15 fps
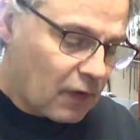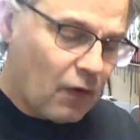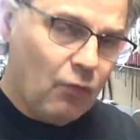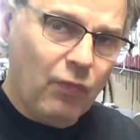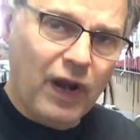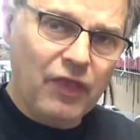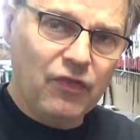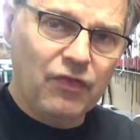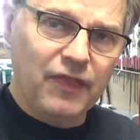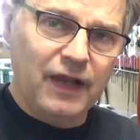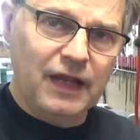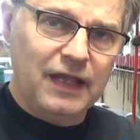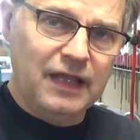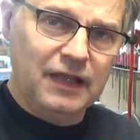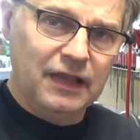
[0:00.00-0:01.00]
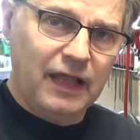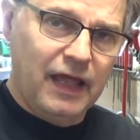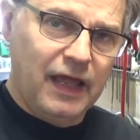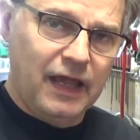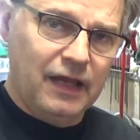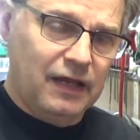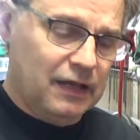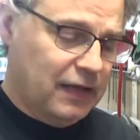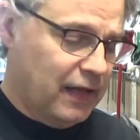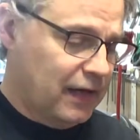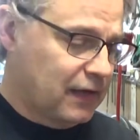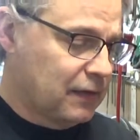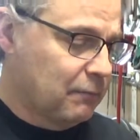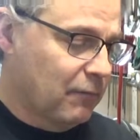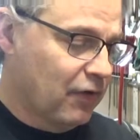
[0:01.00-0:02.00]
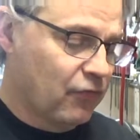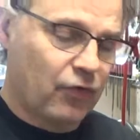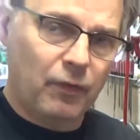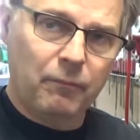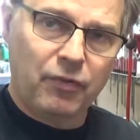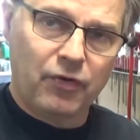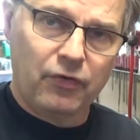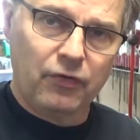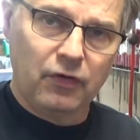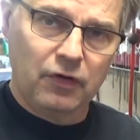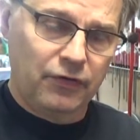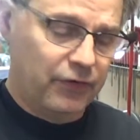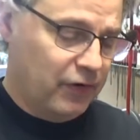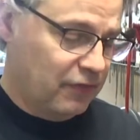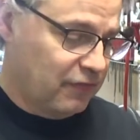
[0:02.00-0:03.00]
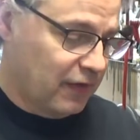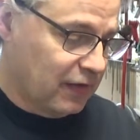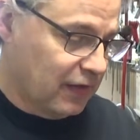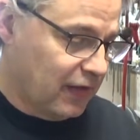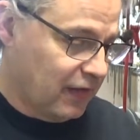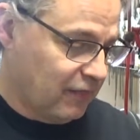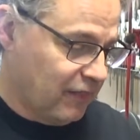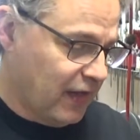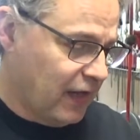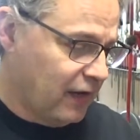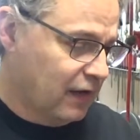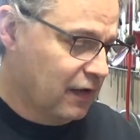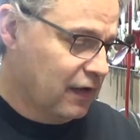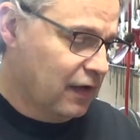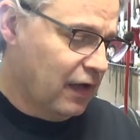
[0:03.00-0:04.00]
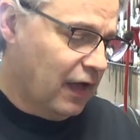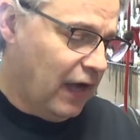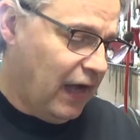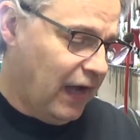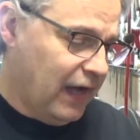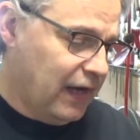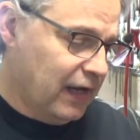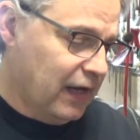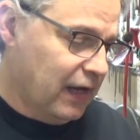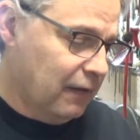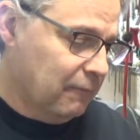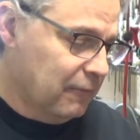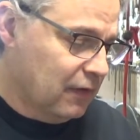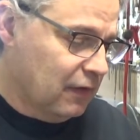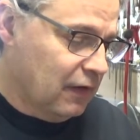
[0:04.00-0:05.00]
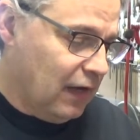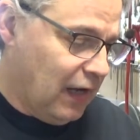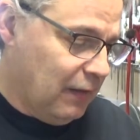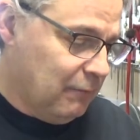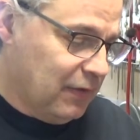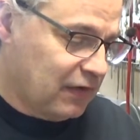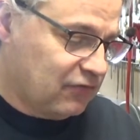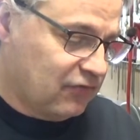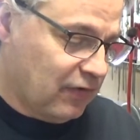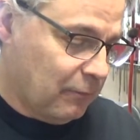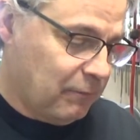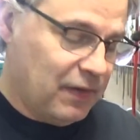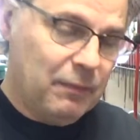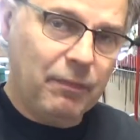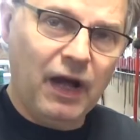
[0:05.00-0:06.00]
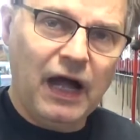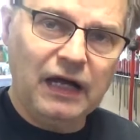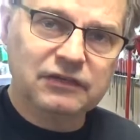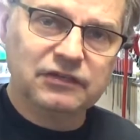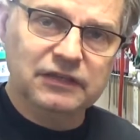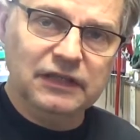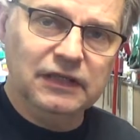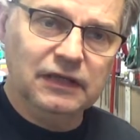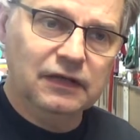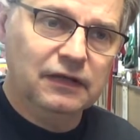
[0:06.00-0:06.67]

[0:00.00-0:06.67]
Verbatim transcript: Rather than inlaying like mother of pearl or anything like that, I uh, I mix up epoxy,